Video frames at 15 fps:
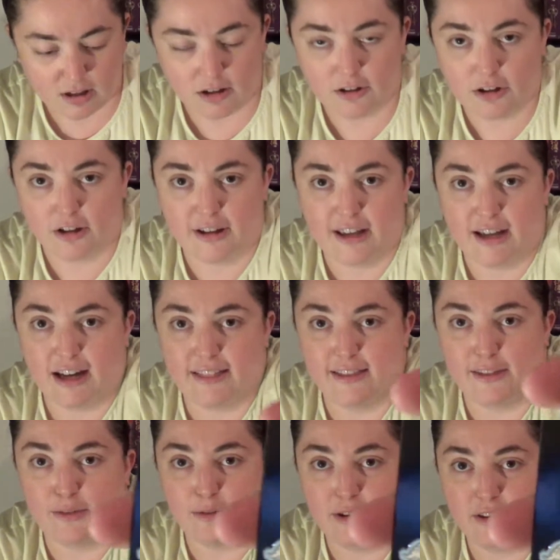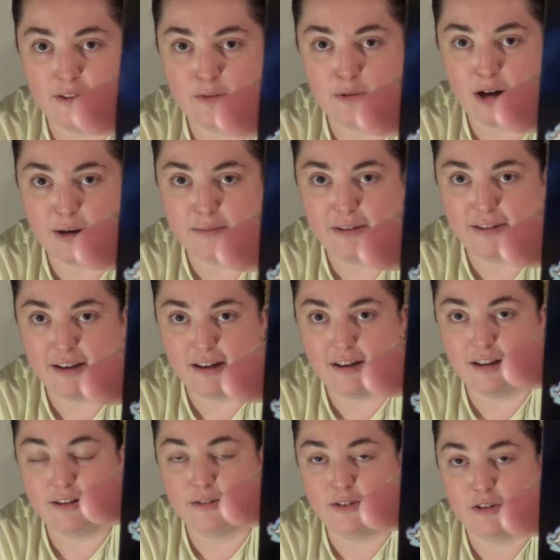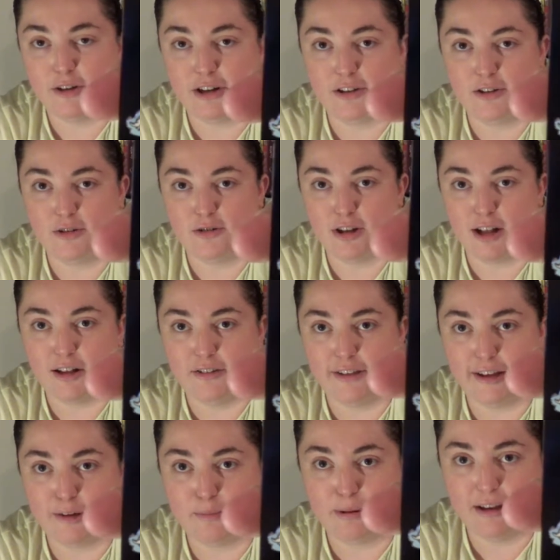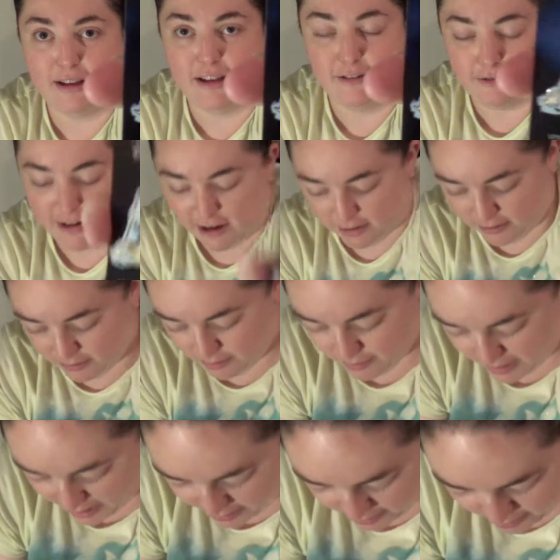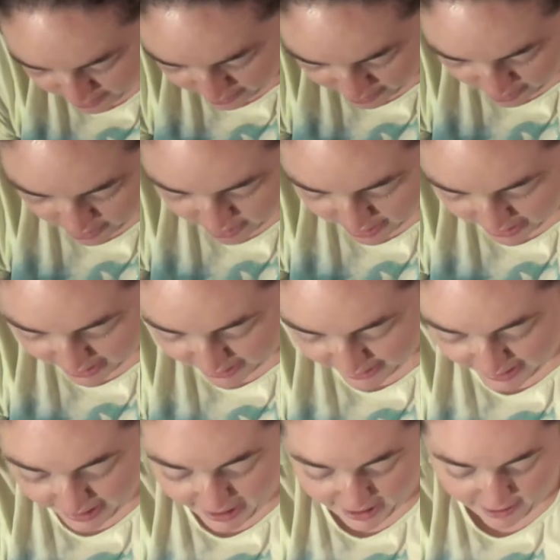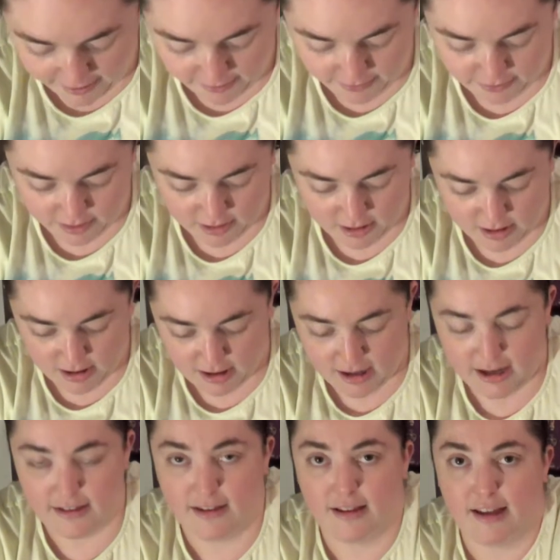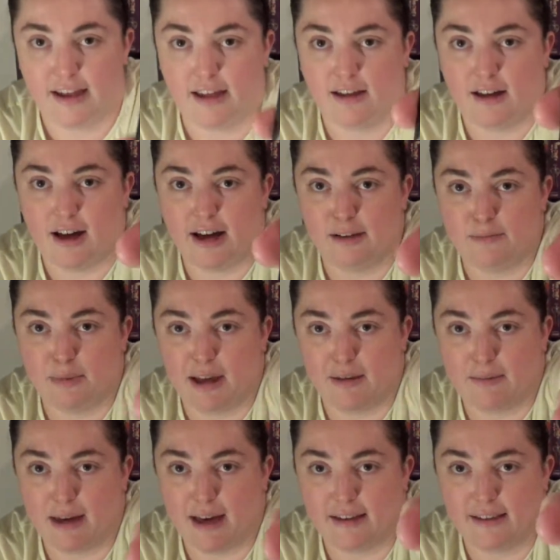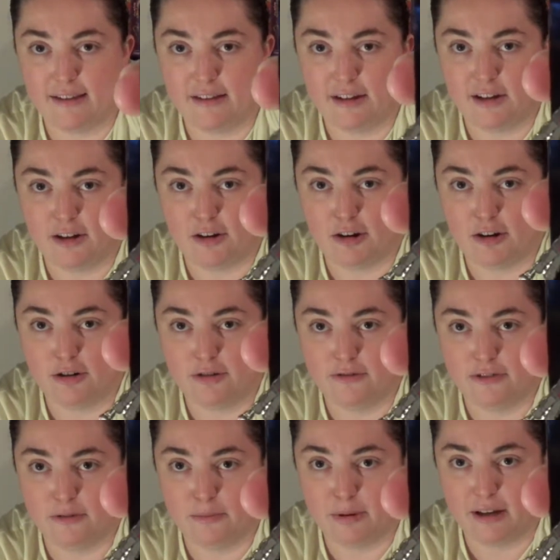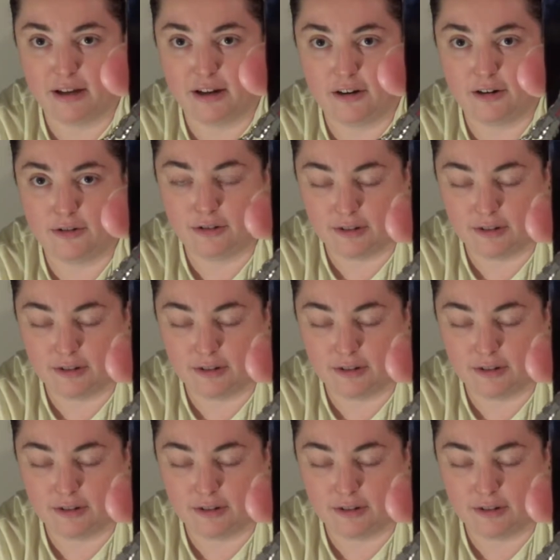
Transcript: Cookie got this one, Swab the Duck. It was the only new Donald Duck pin he found that he doesn't have. And then he got Baymax and Hero from Big Hero